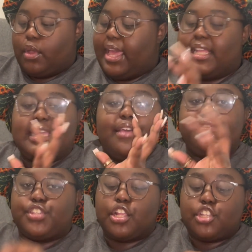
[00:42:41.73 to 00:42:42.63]
it
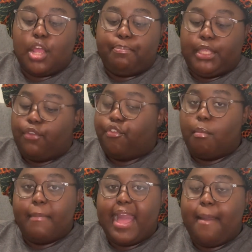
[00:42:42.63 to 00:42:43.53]
gives such a beautiful
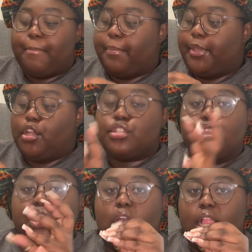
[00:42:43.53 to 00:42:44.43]
matte, but because of
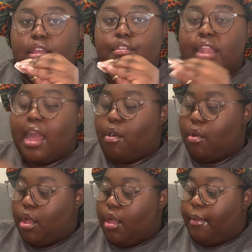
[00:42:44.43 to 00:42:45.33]
the colour and
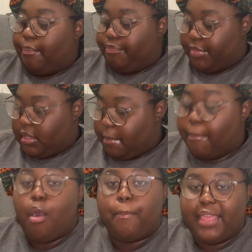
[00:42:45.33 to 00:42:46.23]
how
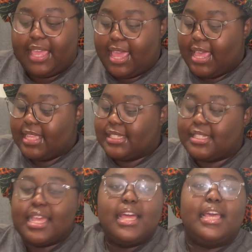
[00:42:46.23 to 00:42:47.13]
popping it
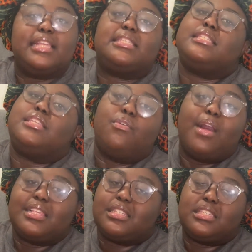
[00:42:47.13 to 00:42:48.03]
is, it still
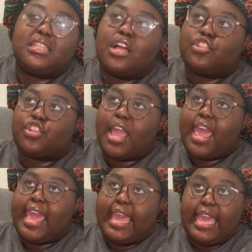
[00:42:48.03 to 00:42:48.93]
has such
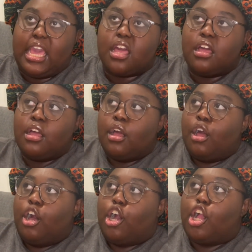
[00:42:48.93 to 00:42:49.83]
a
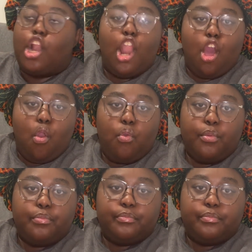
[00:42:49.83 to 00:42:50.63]
glow